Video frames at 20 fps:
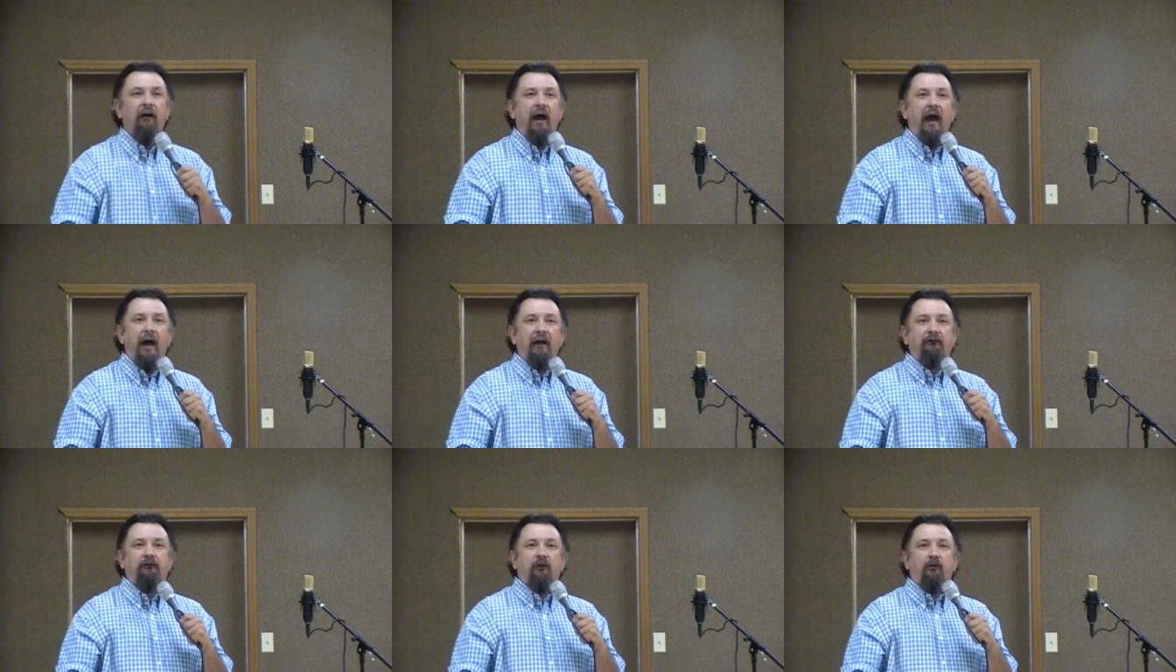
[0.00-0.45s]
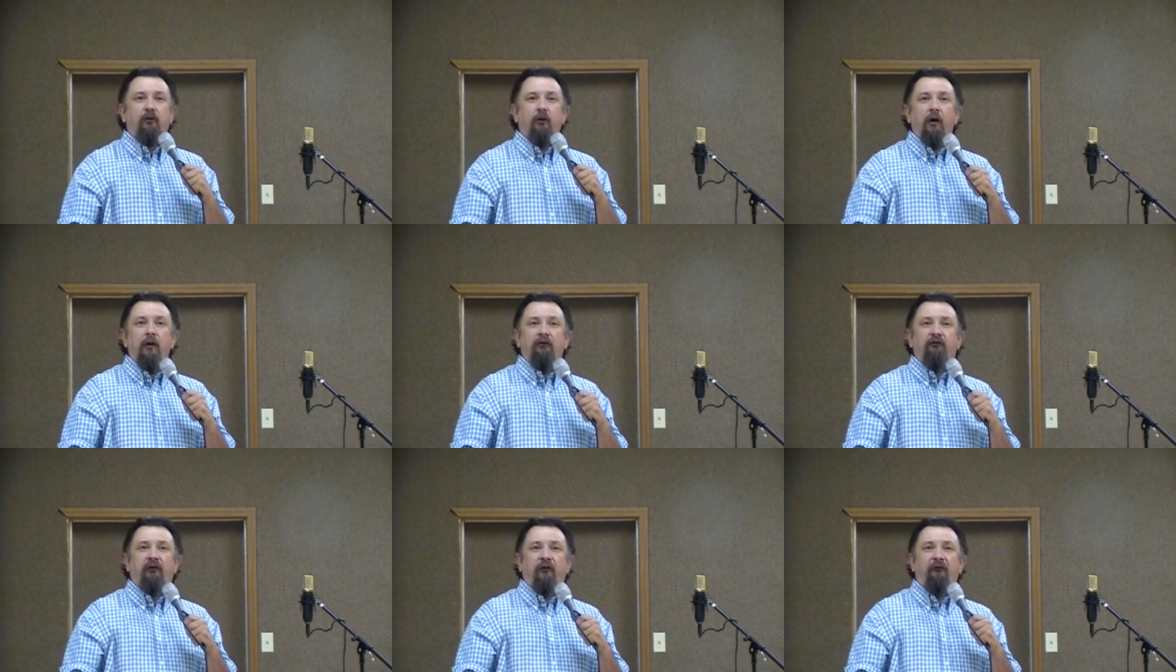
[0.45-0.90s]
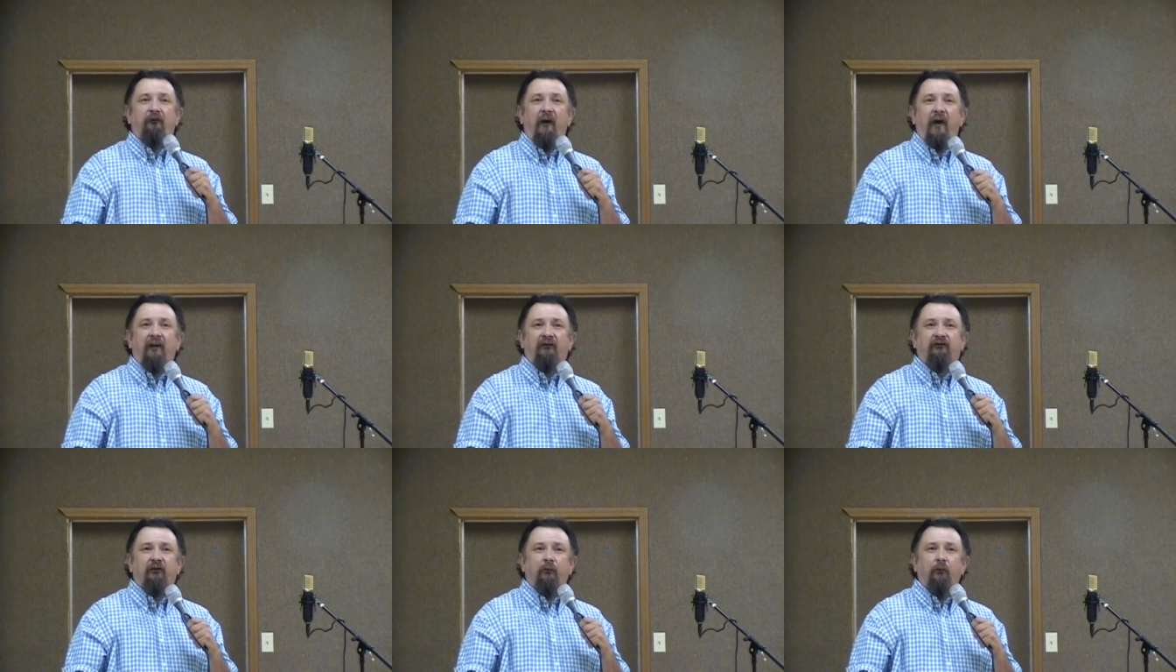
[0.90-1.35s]
at the
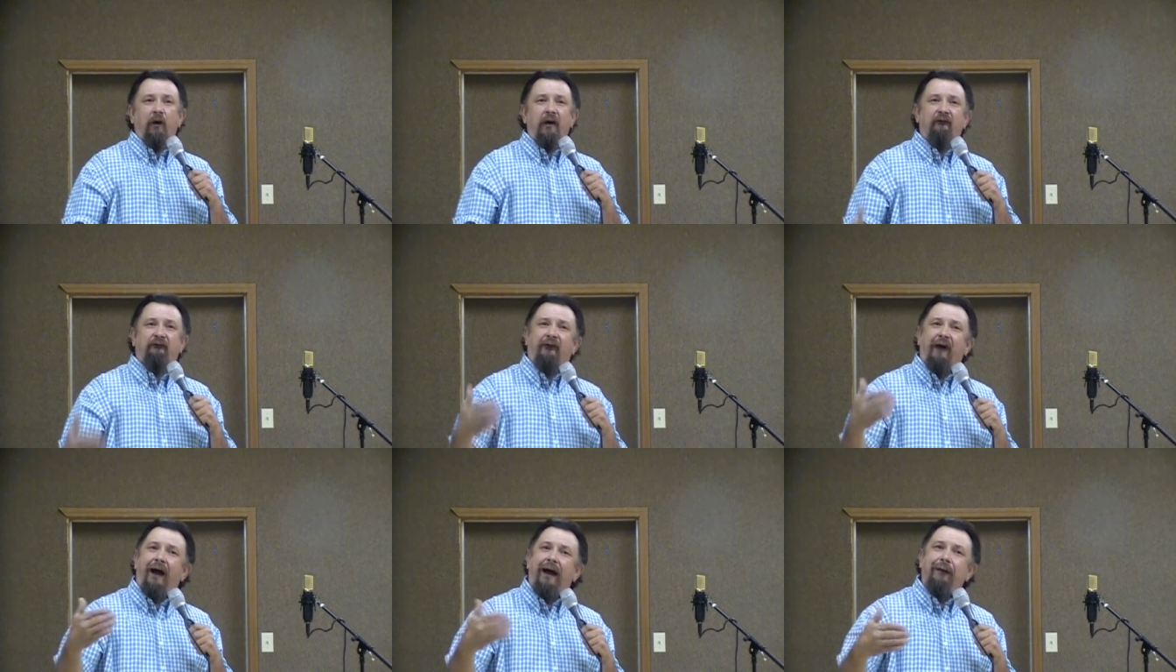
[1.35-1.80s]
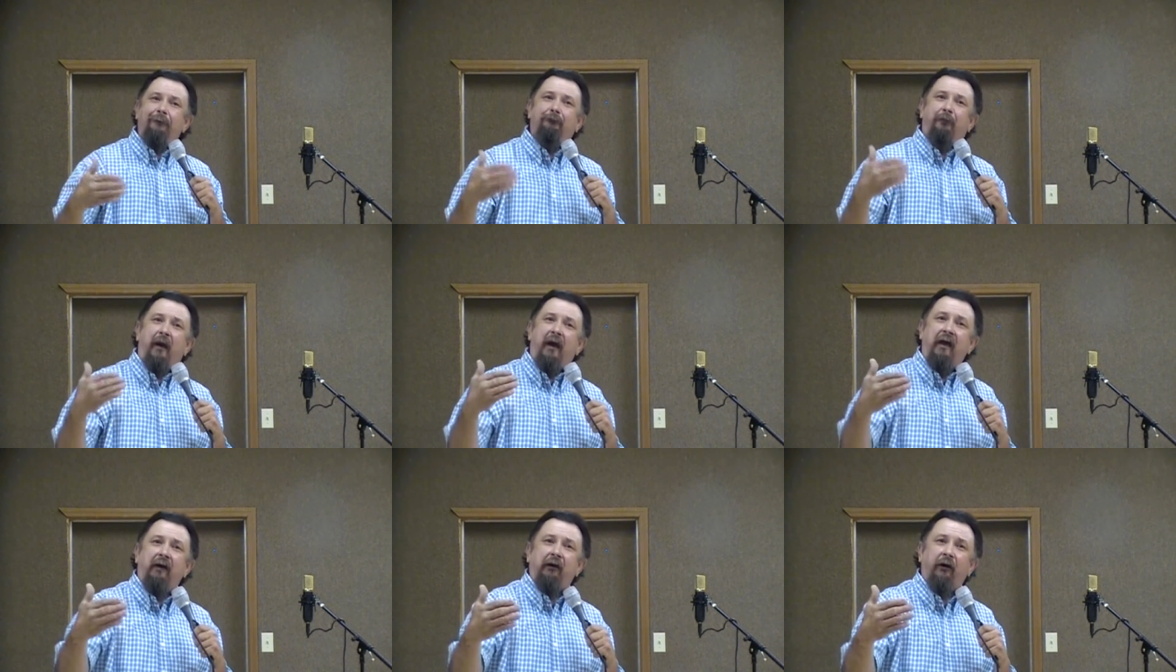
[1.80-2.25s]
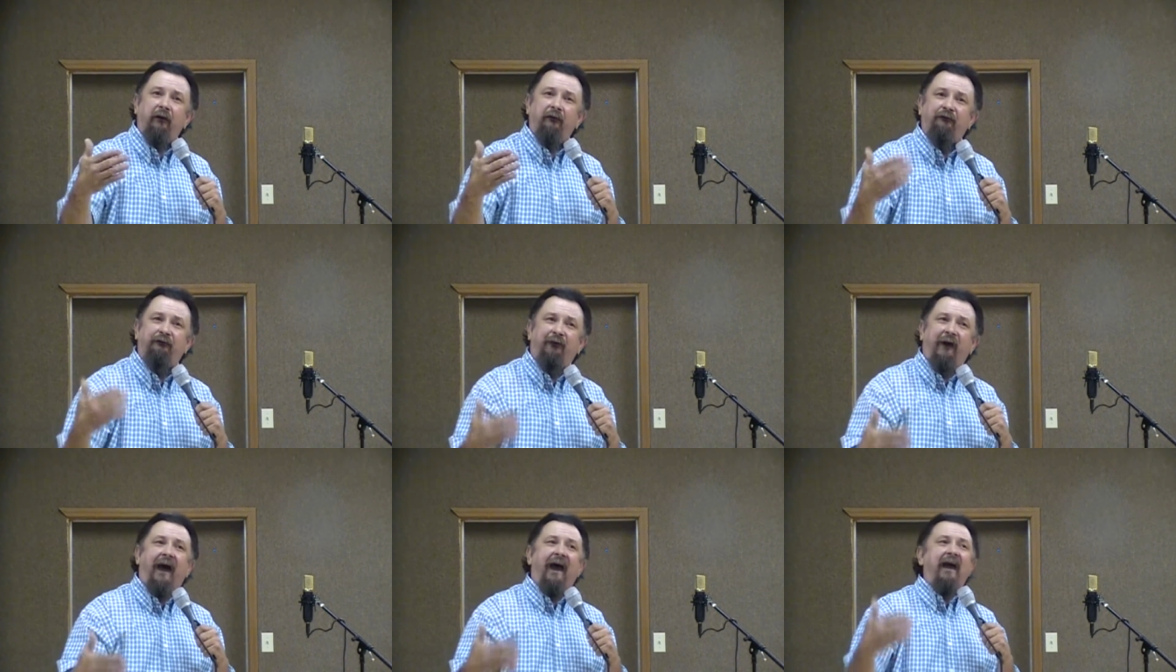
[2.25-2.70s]
crucifixion, we find
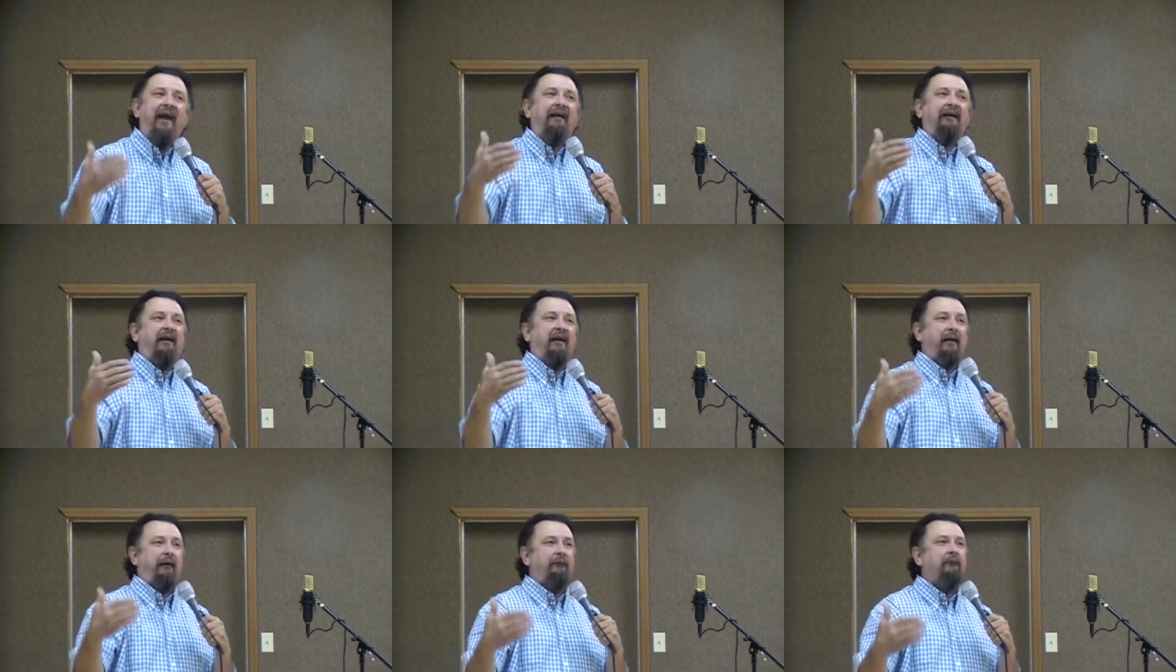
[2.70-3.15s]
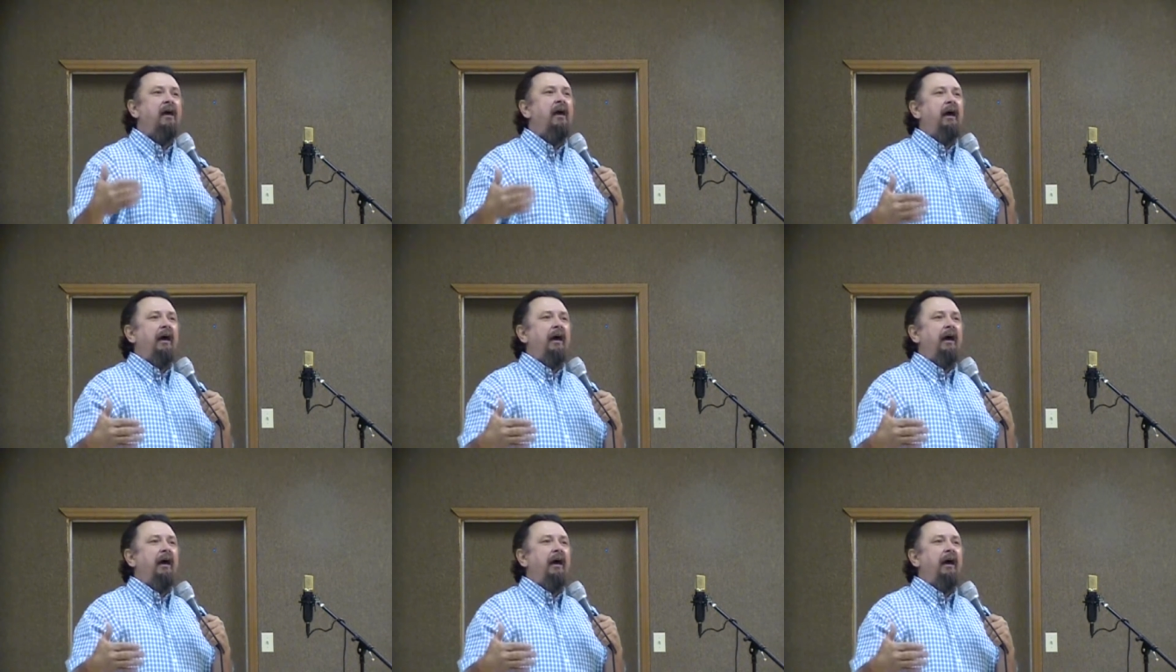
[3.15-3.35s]
Peter failing.